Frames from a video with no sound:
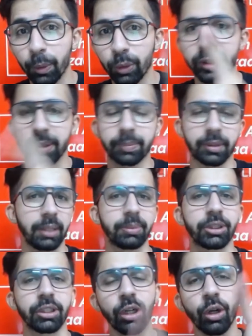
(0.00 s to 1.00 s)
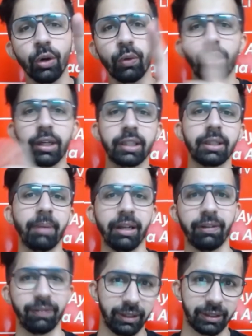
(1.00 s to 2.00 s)
subscription, what are the
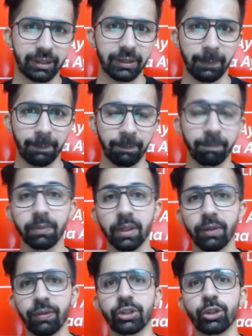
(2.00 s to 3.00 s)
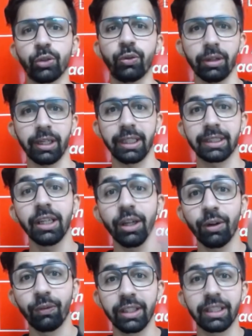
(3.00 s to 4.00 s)
benefits? First of all, guys,
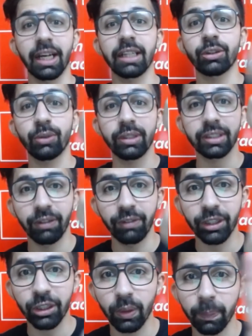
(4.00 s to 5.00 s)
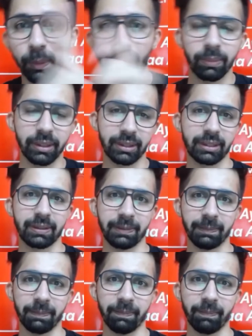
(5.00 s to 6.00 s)
Vedantu is giving you a promise.
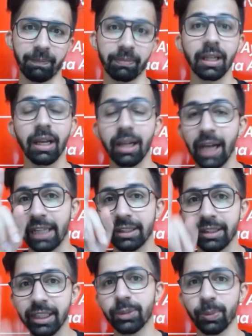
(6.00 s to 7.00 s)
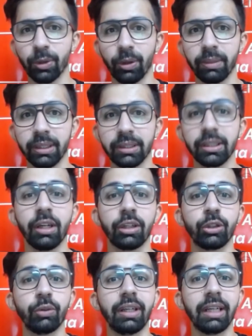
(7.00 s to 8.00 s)
And this promise
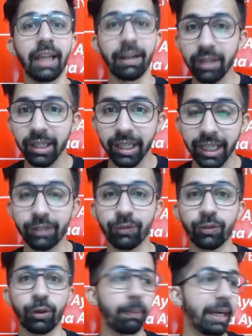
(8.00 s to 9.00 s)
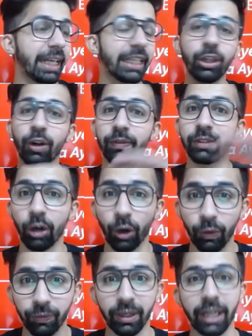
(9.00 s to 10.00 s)
you will never get from any of the
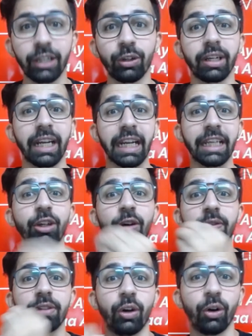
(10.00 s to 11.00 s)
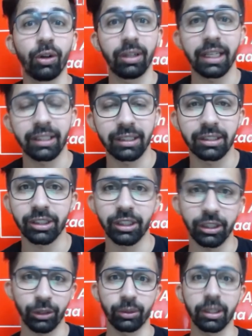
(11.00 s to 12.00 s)
offline or any of the online
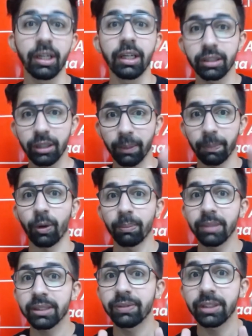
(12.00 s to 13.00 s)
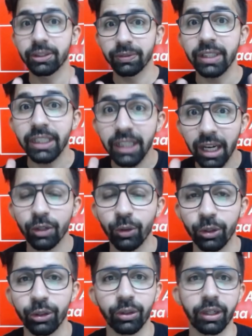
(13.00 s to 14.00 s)
institute. The promise which we are
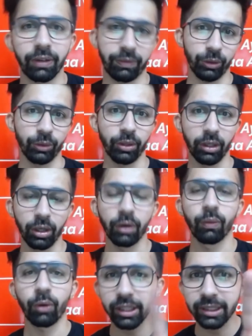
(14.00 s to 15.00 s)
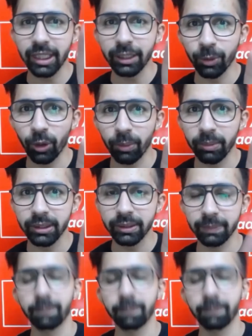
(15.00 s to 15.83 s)
going to give you. What is that promise?